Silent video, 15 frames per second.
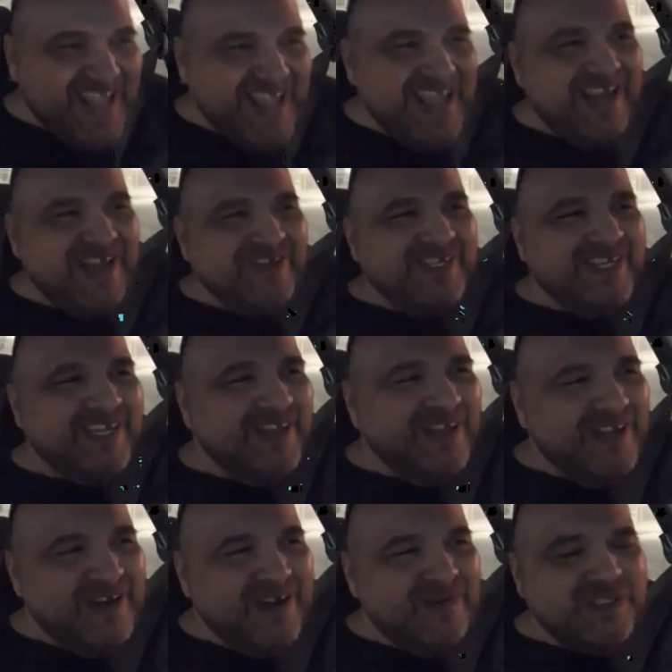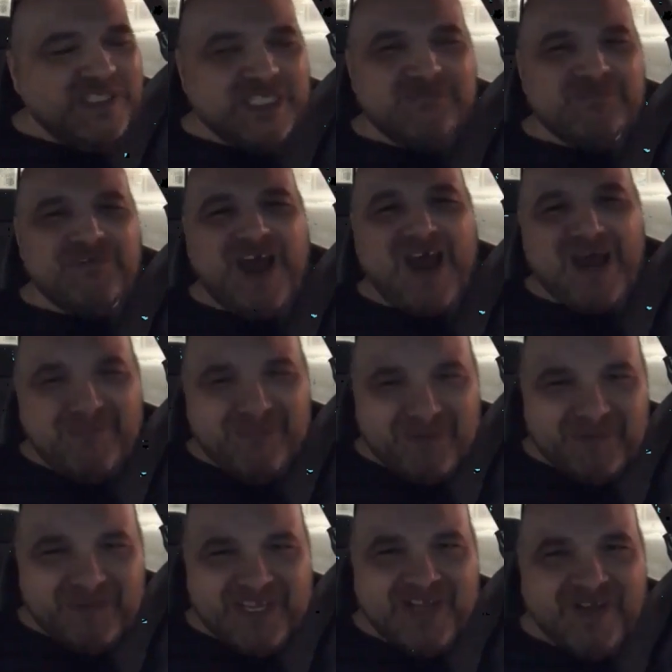and I was like, what's his
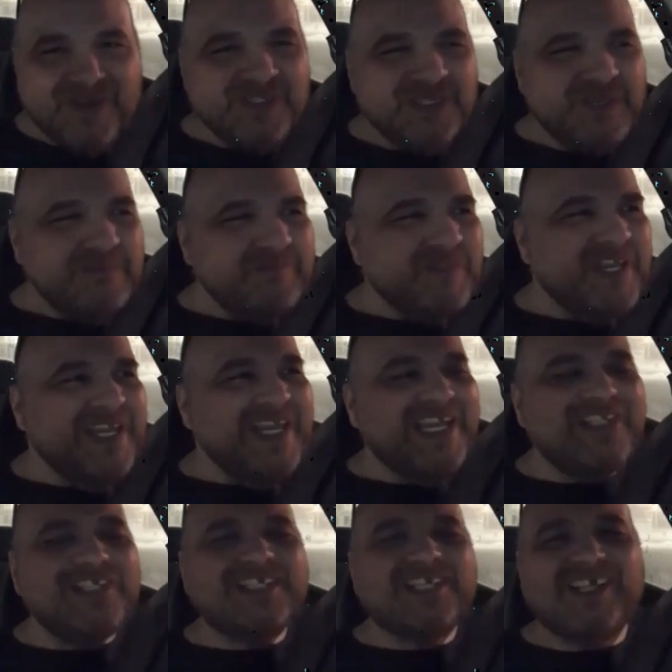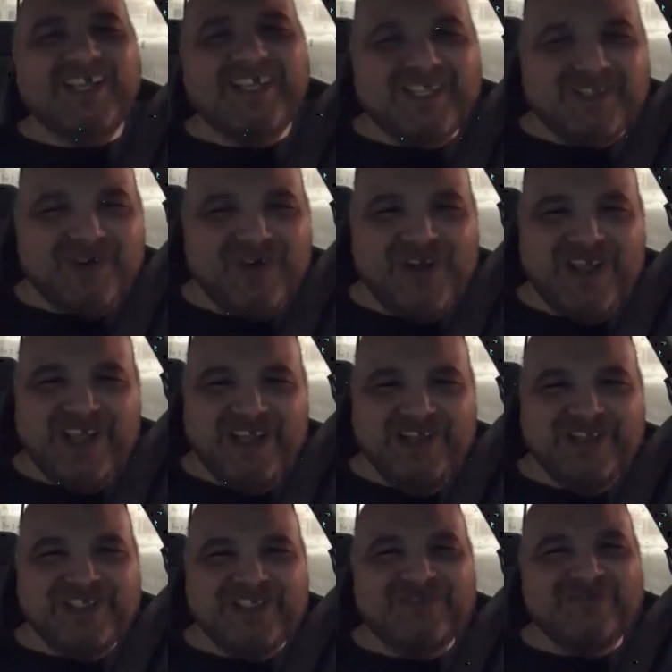problem? He goes, he just cleaned the toilet He
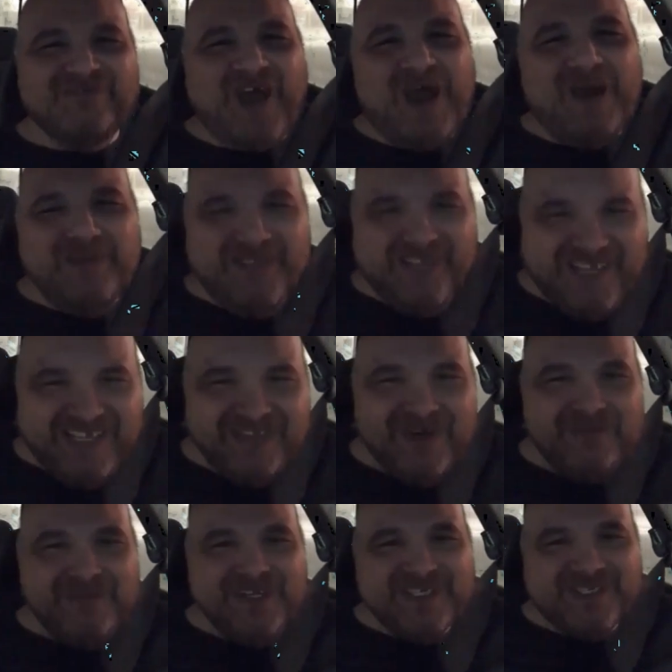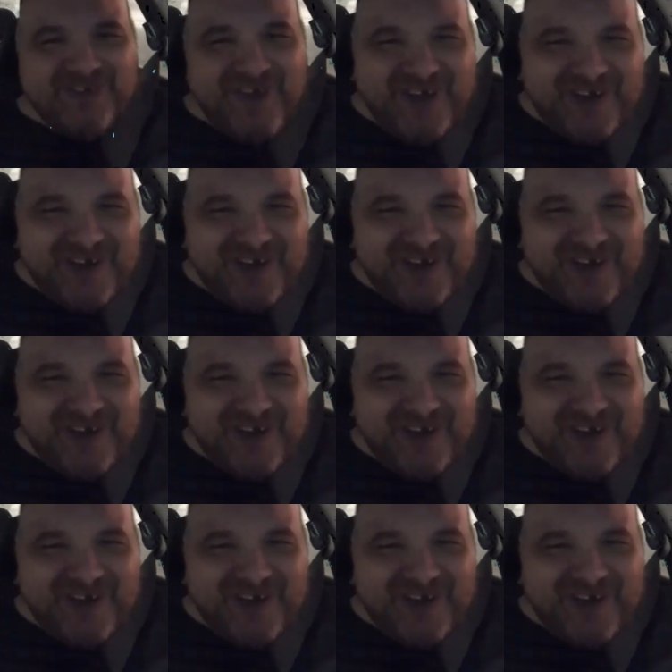just vomited. He's all pissed off.